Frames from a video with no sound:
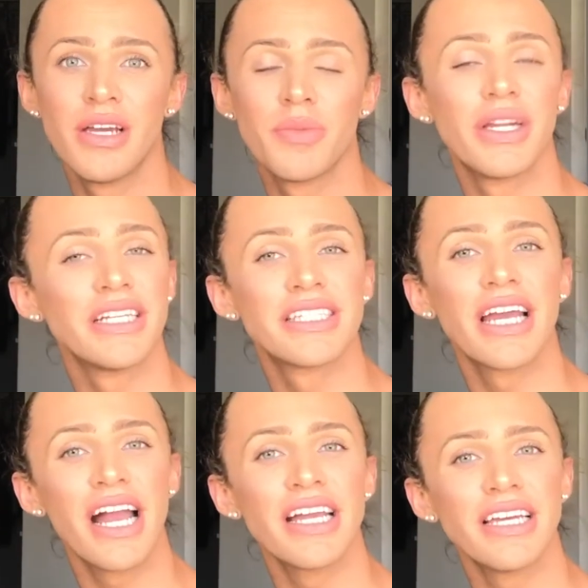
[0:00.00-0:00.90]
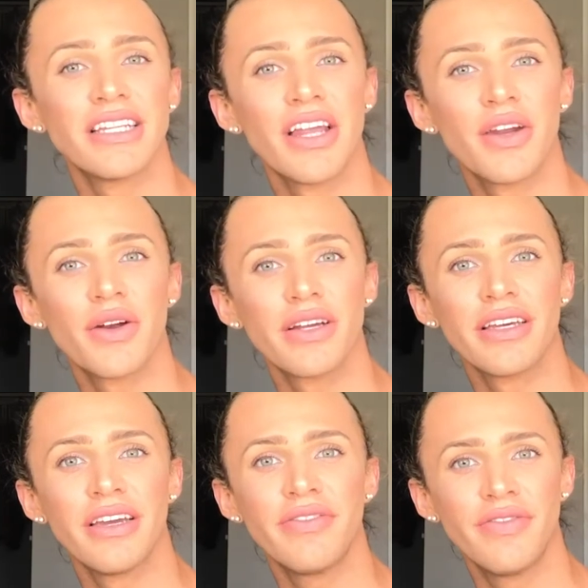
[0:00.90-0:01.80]
But it's like I can
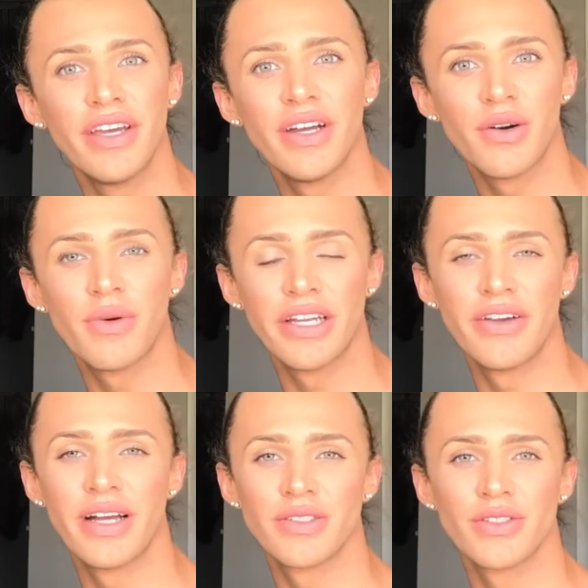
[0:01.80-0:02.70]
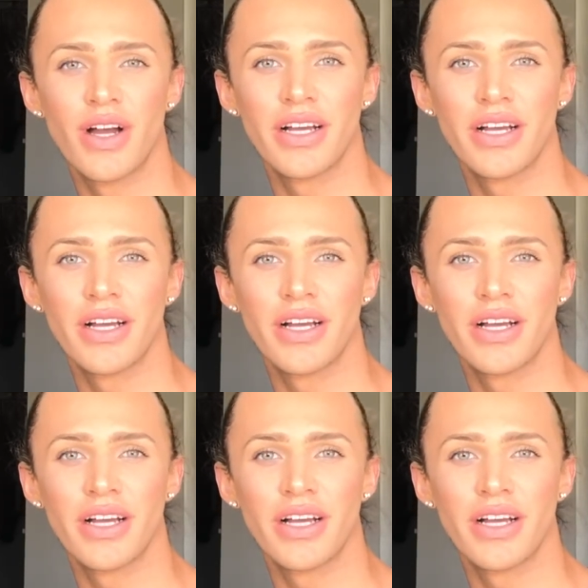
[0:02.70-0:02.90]
literally feel what you guys are